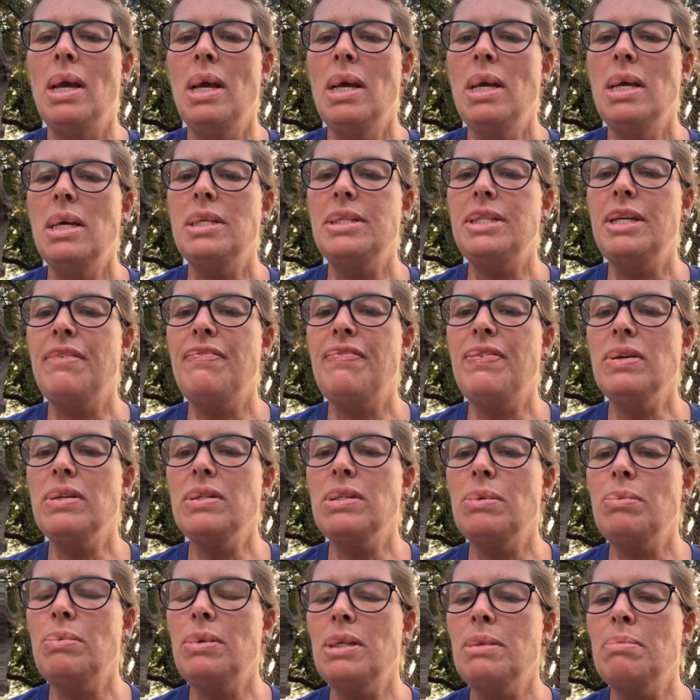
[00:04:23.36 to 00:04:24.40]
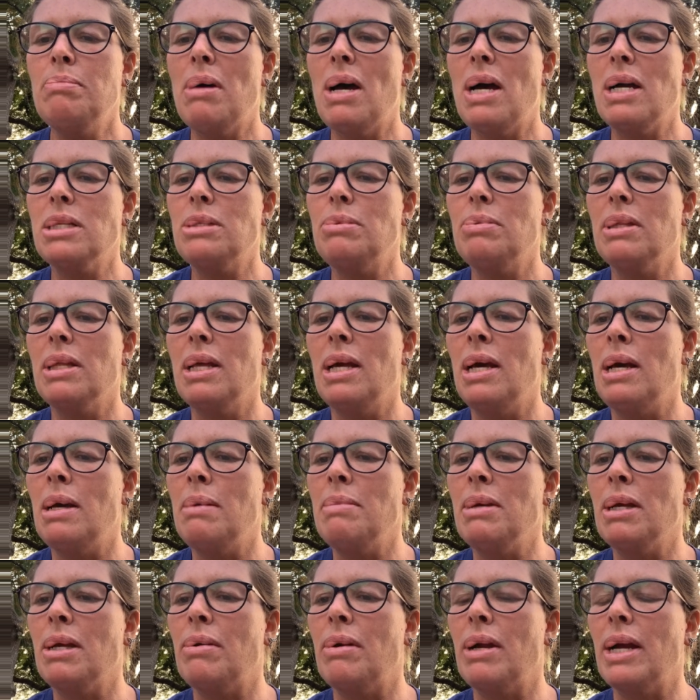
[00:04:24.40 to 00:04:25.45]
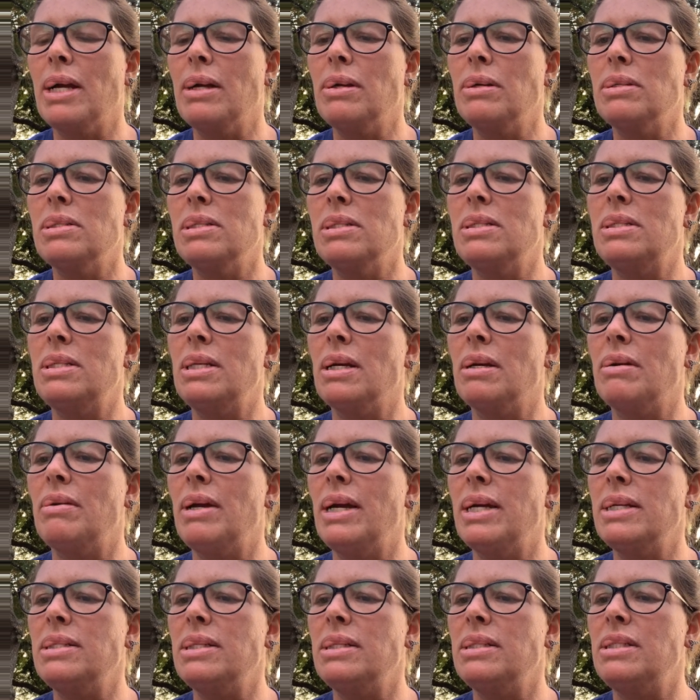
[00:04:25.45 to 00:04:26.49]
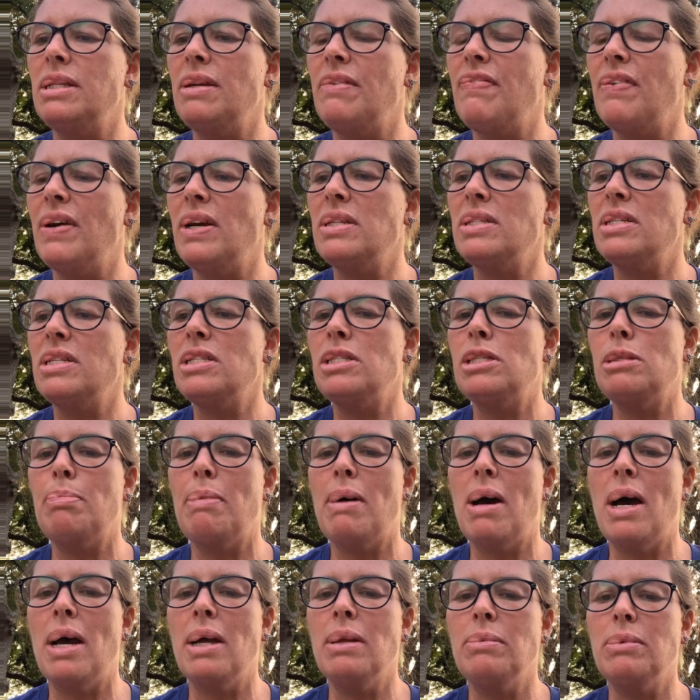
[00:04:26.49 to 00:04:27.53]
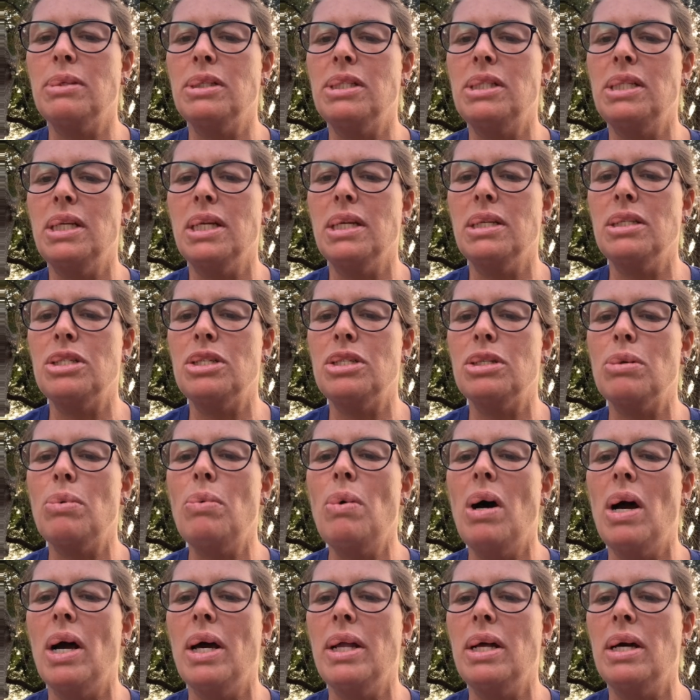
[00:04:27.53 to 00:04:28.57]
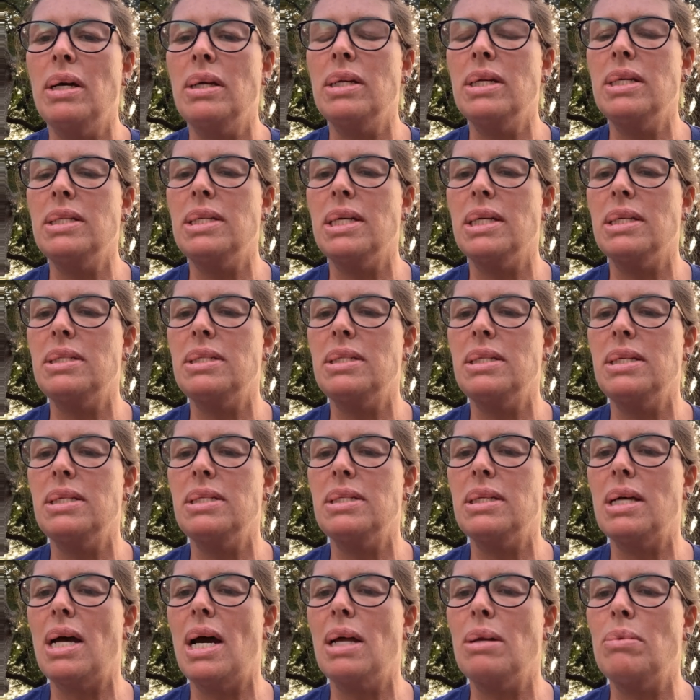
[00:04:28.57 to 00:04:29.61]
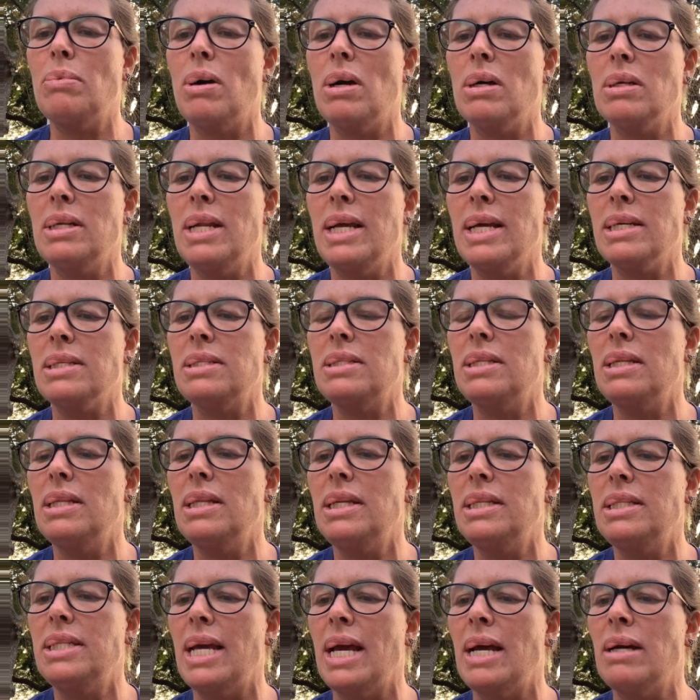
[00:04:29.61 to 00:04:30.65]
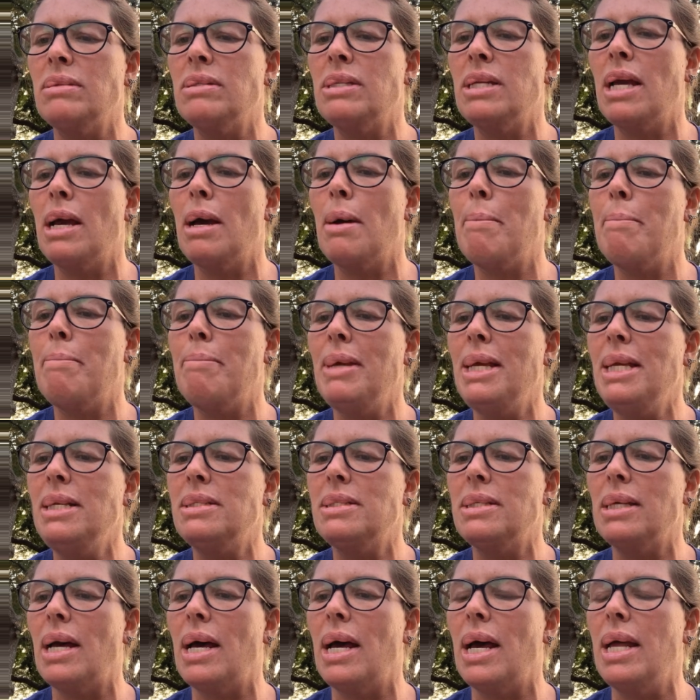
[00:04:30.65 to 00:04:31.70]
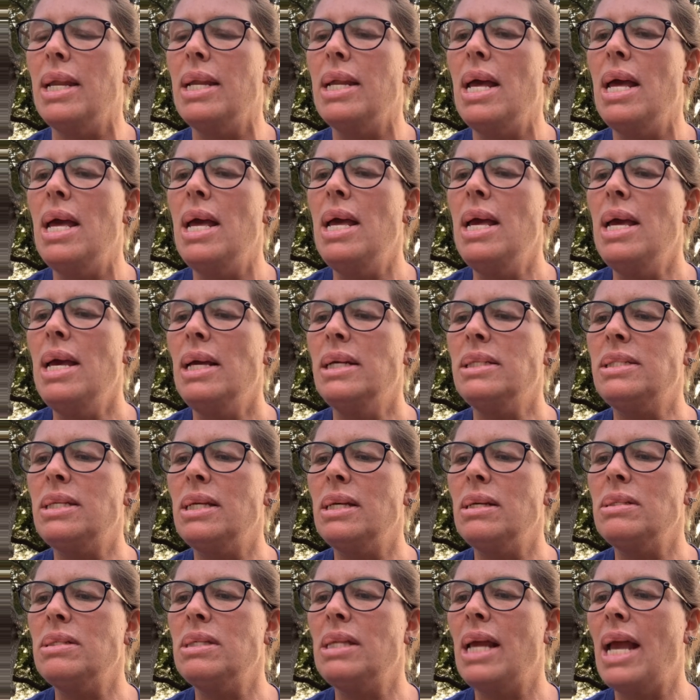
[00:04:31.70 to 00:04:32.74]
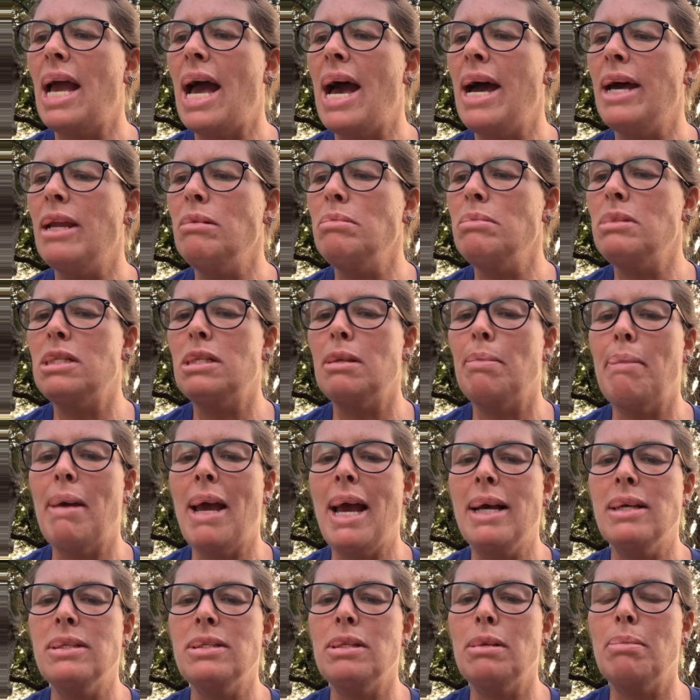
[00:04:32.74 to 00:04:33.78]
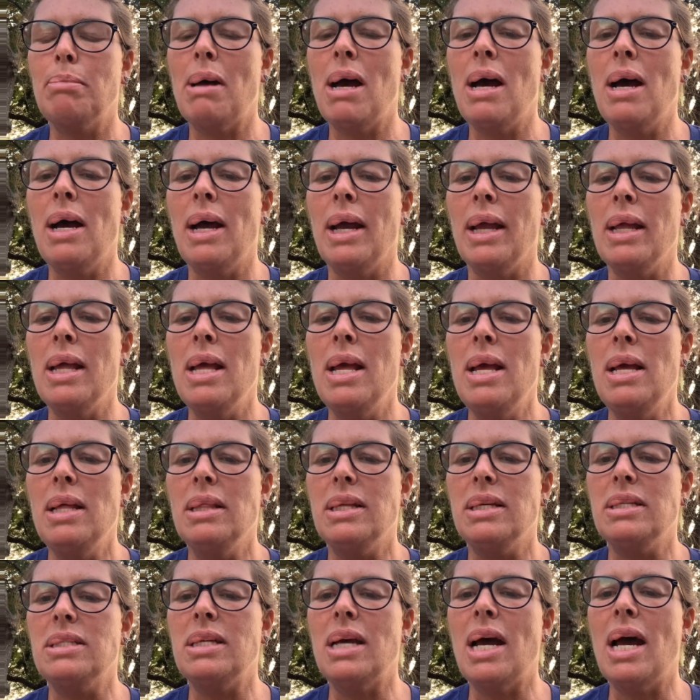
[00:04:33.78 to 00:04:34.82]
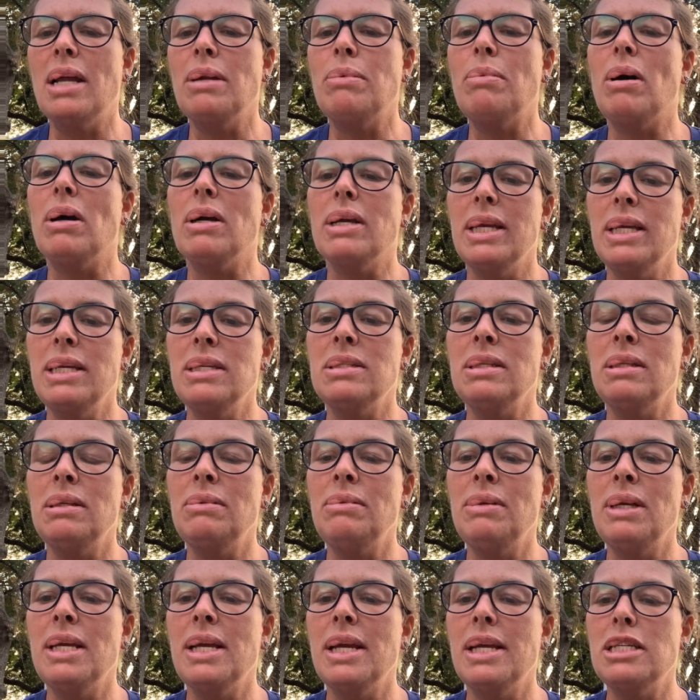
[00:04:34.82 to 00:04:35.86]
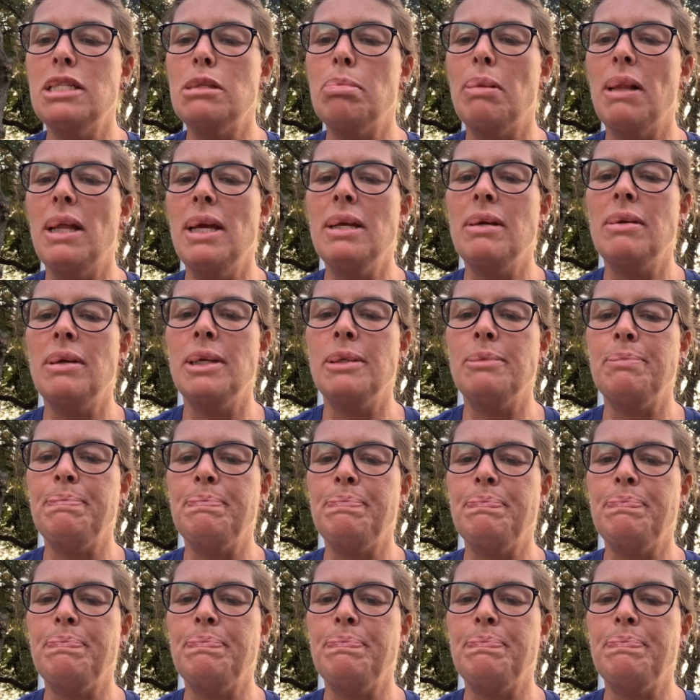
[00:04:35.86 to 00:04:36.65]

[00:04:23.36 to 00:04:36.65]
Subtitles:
She fills a wooden box with gum and crackers and cigarettes, and she finds a spot where she can squat on a dusty sidewalk next to the downtown Pizza Hut and sells the items to passerby. The sidewalk is Enrique's playground.